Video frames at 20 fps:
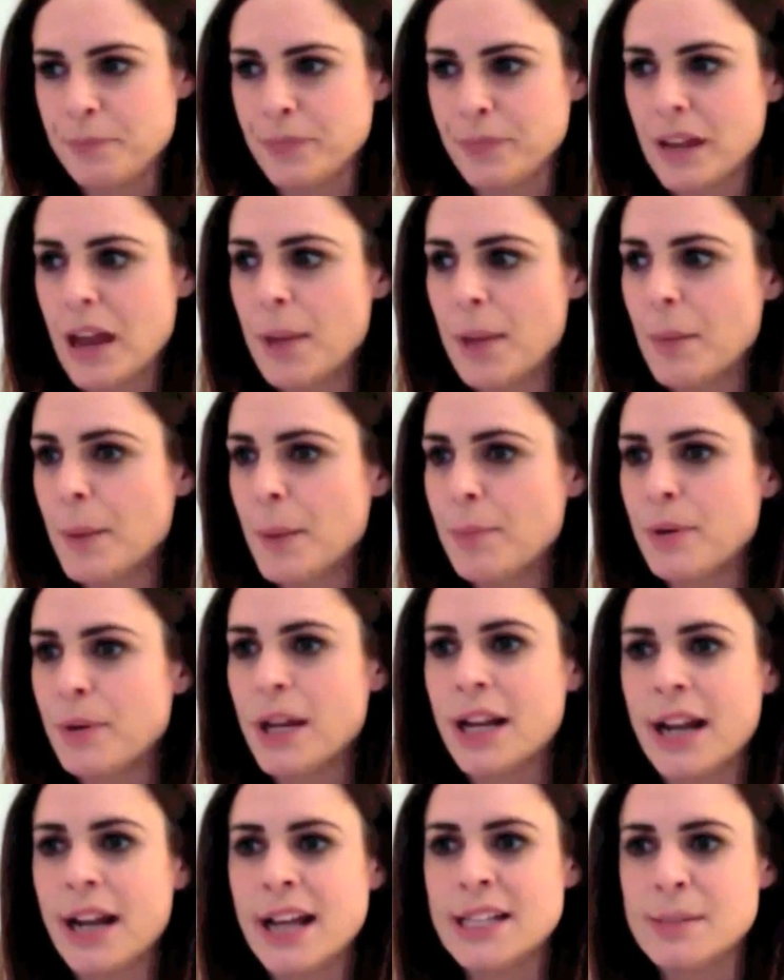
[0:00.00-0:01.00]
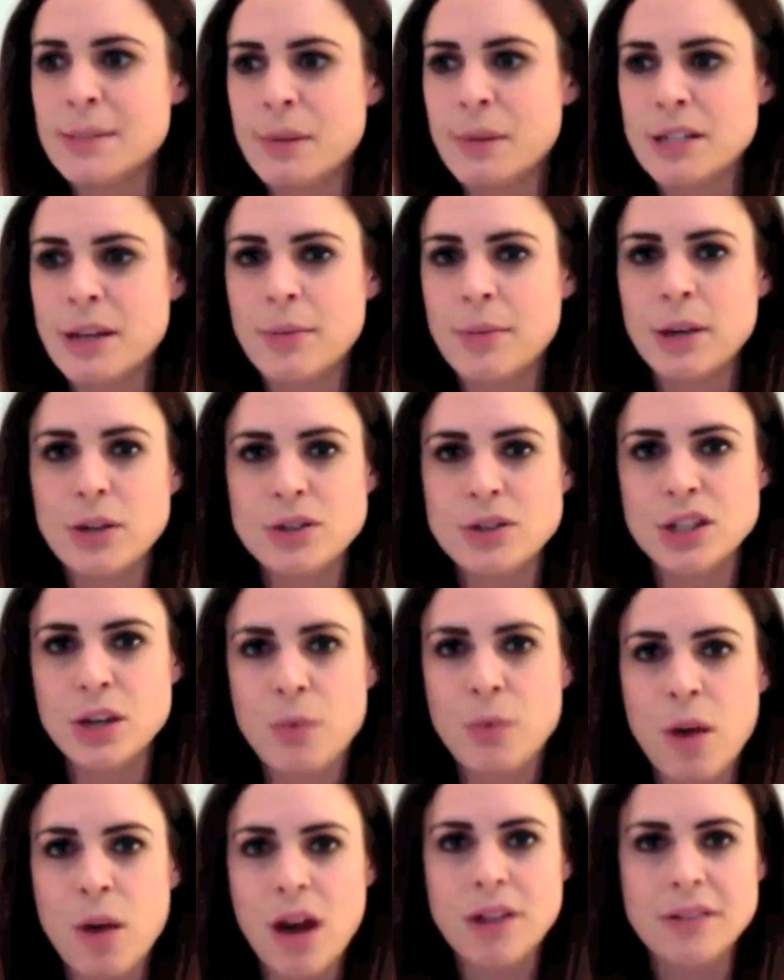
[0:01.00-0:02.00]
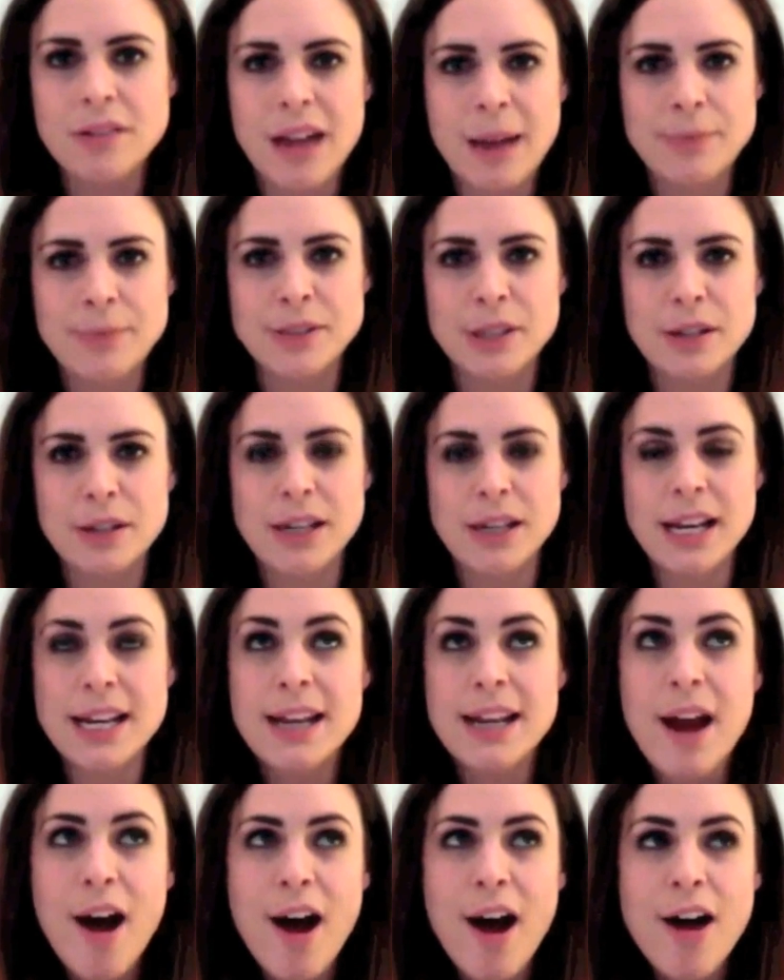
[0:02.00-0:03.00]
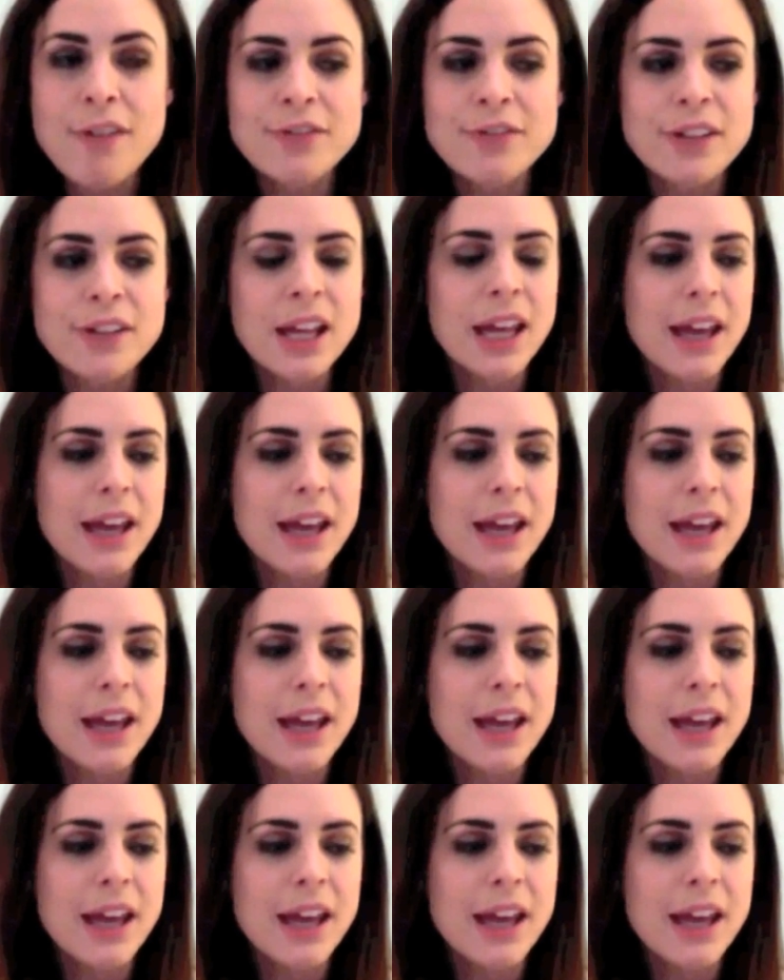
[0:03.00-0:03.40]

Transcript: My pre-cleanse, my Dermalogica one, absolutely love.